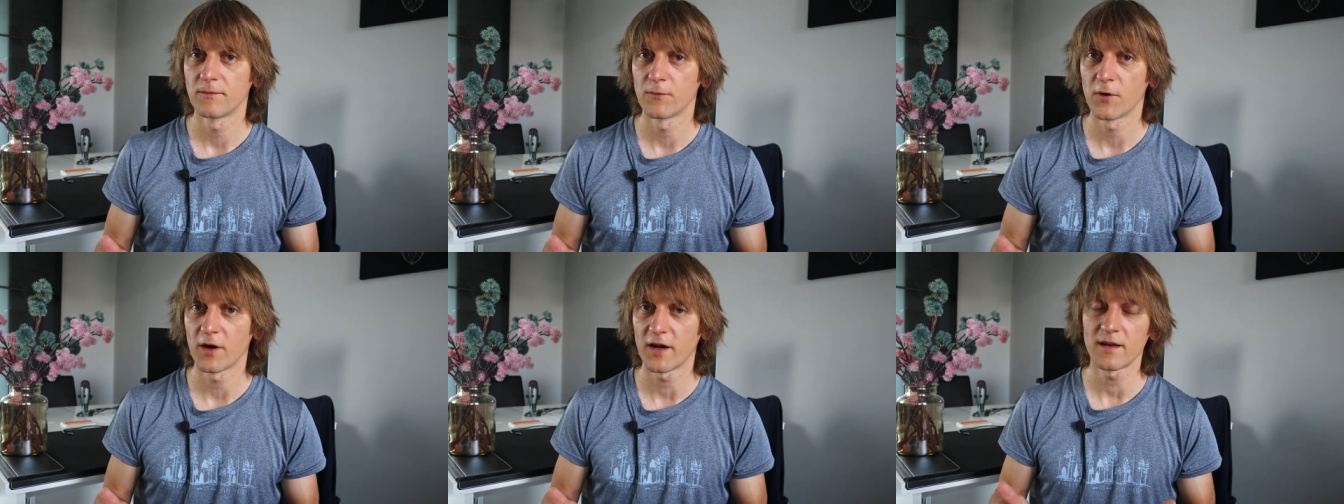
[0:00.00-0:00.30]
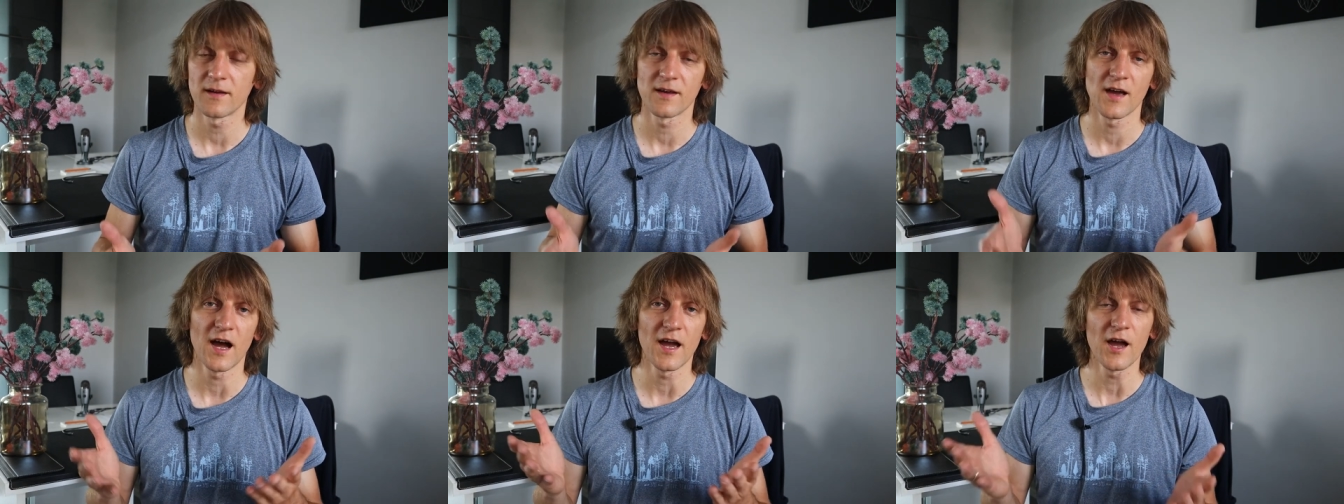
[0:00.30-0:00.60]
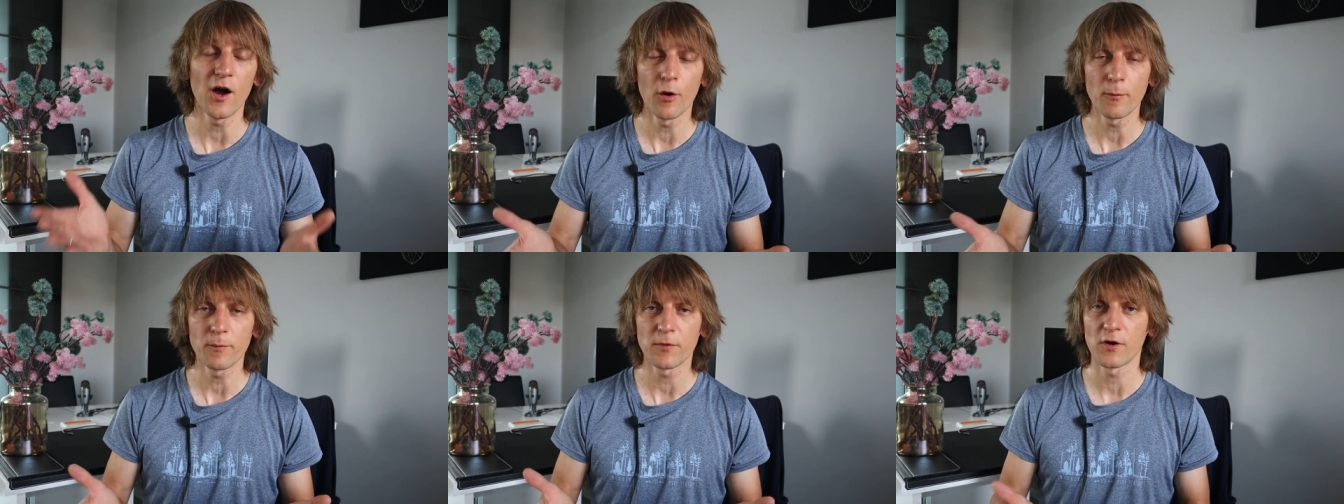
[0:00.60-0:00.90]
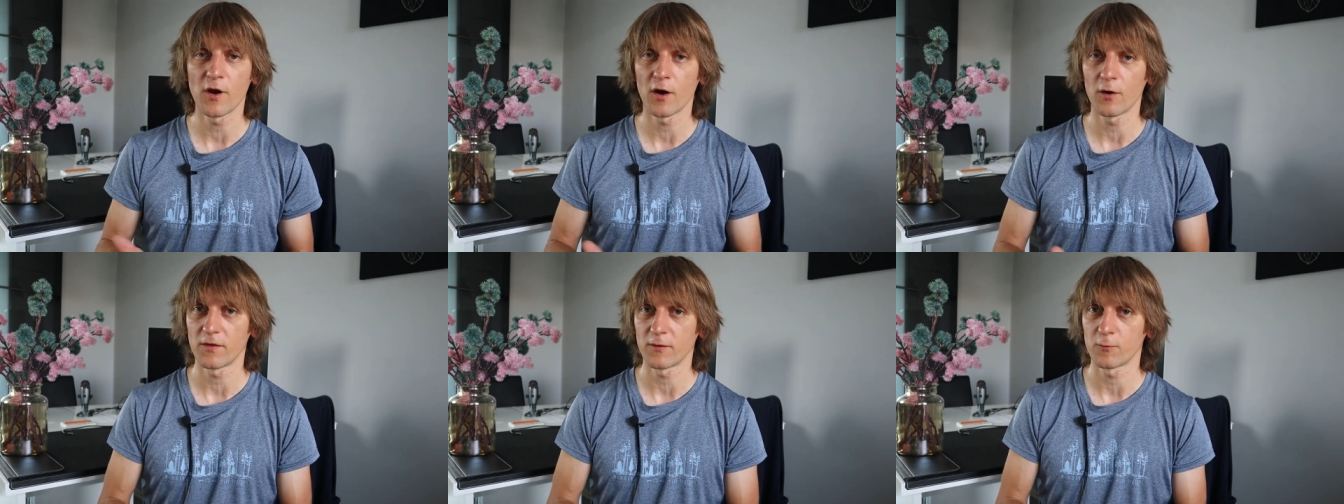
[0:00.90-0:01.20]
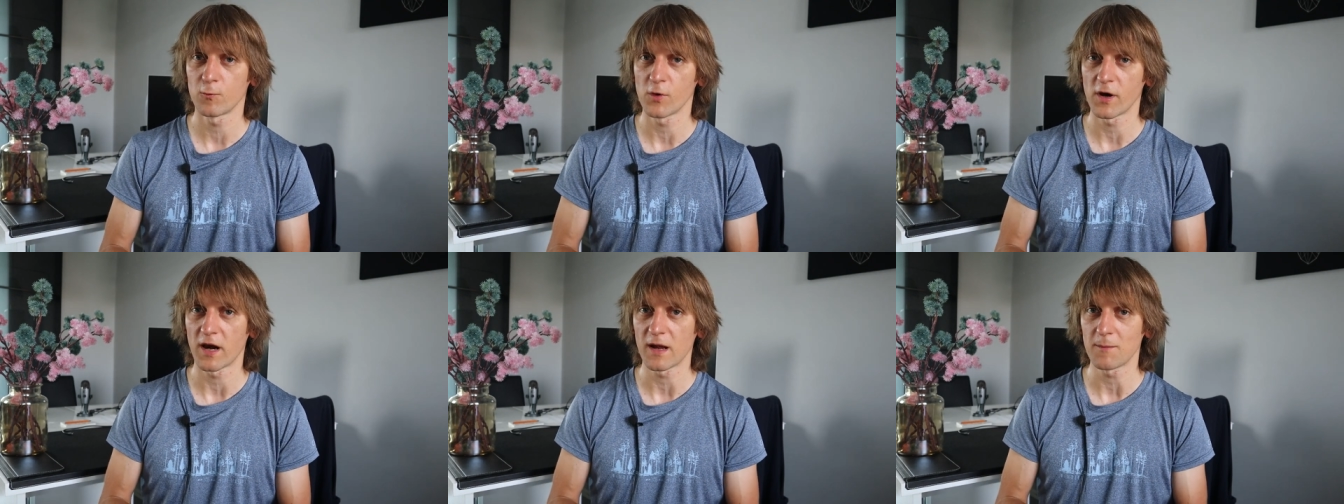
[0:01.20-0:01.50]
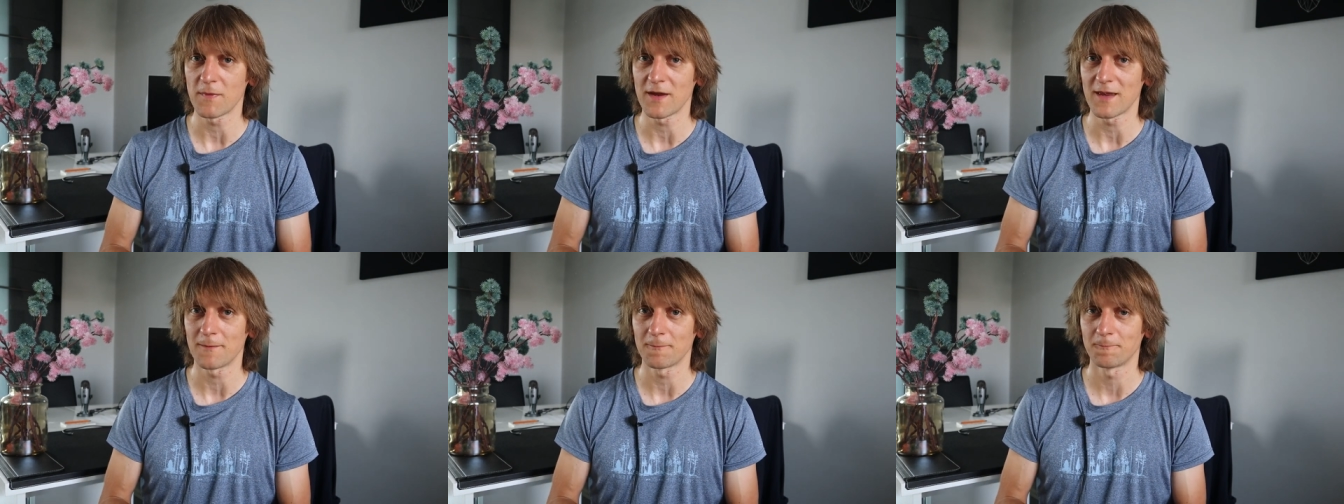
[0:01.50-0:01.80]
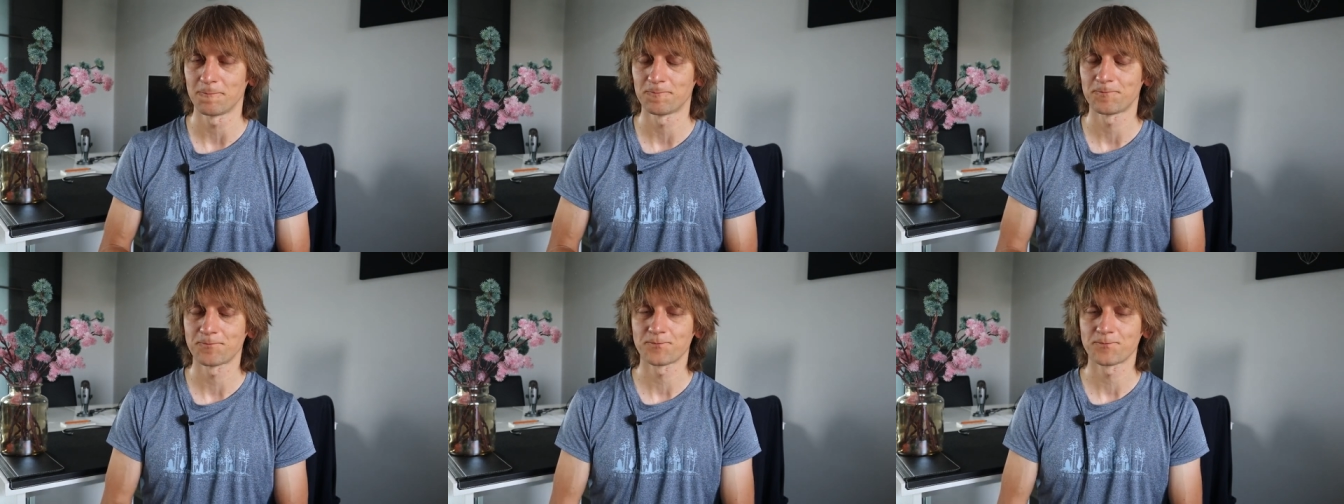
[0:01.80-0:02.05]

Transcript: right? I hope you know what I mean.